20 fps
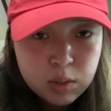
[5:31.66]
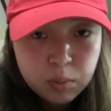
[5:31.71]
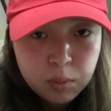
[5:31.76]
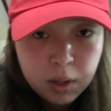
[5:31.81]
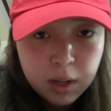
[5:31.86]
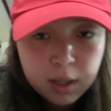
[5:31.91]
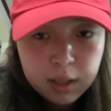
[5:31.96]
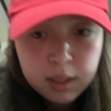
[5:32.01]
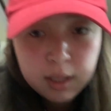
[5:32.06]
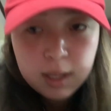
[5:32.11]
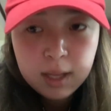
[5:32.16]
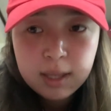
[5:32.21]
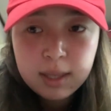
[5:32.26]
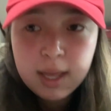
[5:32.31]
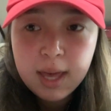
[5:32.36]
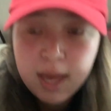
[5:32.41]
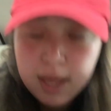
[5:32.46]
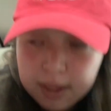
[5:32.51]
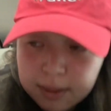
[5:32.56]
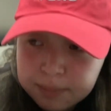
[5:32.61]
work? And
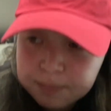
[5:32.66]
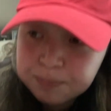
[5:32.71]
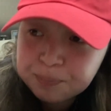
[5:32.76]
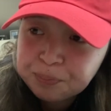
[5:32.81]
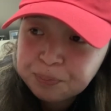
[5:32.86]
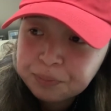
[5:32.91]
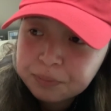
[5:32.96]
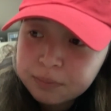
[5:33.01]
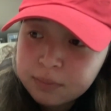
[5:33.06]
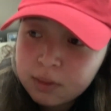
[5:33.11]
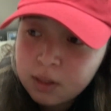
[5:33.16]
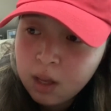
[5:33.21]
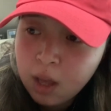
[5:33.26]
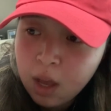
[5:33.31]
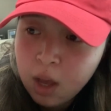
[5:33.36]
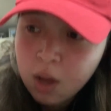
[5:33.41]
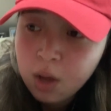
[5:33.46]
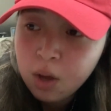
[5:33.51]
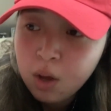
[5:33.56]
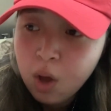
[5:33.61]
then
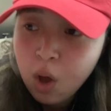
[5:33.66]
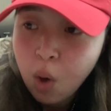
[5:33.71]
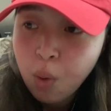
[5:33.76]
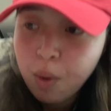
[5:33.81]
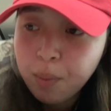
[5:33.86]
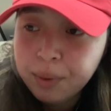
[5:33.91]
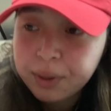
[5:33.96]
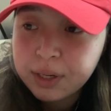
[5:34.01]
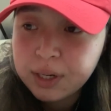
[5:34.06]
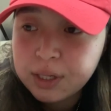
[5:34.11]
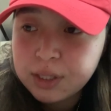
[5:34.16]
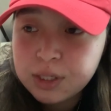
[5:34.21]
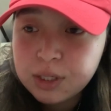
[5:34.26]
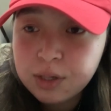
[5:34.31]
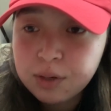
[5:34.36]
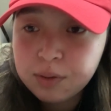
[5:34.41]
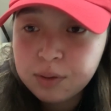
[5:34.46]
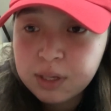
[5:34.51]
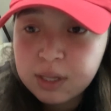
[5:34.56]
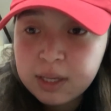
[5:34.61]
what we're gonna
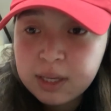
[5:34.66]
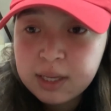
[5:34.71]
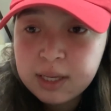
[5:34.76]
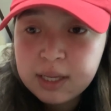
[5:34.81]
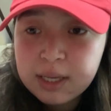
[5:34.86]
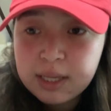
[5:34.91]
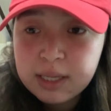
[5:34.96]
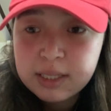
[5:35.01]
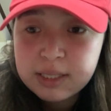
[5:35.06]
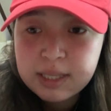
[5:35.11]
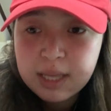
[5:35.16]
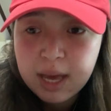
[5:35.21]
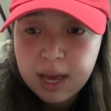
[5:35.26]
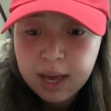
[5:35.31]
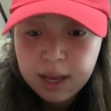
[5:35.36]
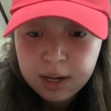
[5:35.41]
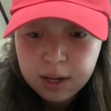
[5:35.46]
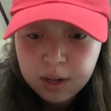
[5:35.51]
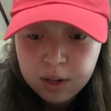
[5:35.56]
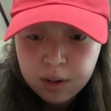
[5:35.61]
do is
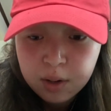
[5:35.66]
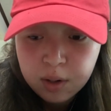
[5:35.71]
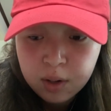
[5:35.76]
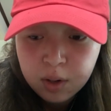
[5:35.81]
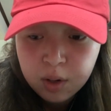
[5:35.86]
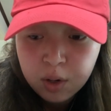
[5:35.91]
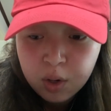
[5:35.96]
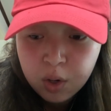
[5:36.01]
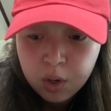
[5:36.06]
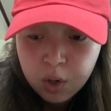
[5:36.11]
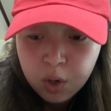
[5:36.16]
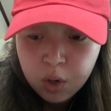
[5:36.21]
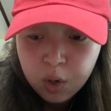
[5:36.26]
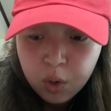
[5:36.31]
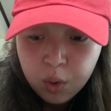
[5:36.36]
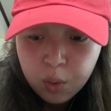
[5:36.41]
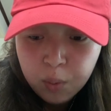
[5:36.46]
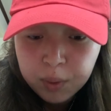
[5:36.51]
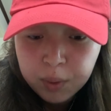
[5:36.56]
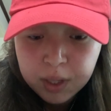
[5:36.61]
that
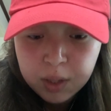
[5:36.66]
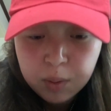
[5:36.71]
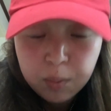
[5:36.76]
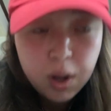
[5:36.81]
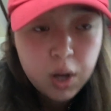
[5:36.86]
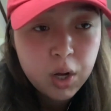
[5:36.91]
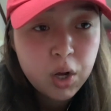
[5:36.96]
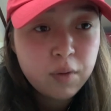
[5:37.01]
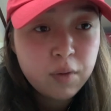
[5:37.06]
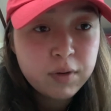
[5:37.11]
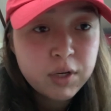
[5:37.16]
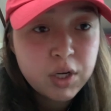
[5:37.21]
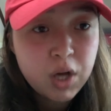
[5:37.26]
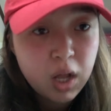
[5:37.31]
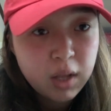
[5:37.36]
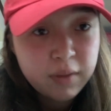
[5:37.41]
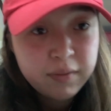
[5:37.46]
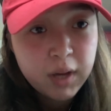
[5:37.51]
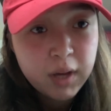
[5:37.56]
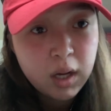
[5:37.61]
we're gonna walk over to
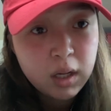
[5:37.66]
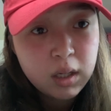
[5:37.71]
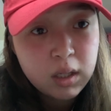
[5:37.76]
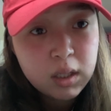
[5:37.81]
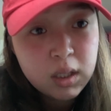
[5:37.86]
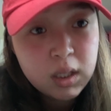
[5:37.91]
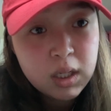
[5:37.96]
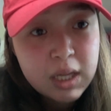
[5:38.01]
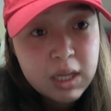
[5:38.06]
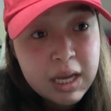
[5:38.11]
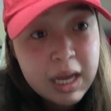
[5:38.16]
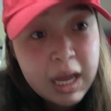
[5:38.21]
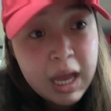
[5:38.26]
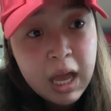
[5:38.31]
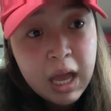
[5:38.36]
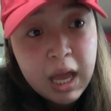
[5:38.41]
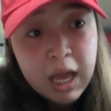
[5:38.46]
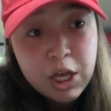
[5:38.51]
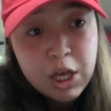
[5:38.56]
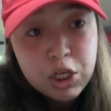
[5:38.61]
Olive Young
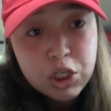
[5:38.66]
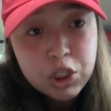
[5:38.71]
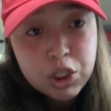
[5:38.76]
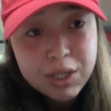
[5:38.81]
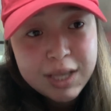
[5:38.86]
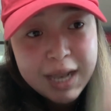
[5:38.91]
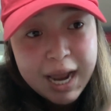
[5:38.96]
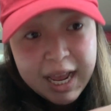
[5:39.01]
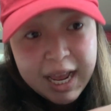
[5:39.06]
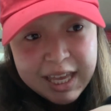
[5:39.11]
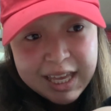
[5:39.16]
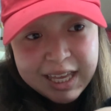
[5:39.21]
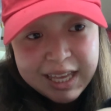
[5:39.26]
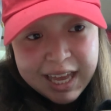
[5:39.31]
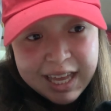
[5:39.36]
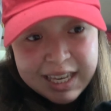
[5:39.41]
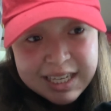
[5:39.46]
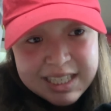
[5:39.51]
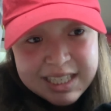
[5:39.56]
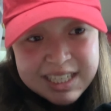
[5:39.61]
so that I can
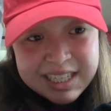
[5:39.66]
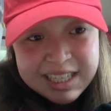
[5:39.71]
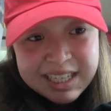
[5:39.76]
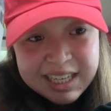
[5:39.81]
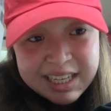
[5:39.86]
get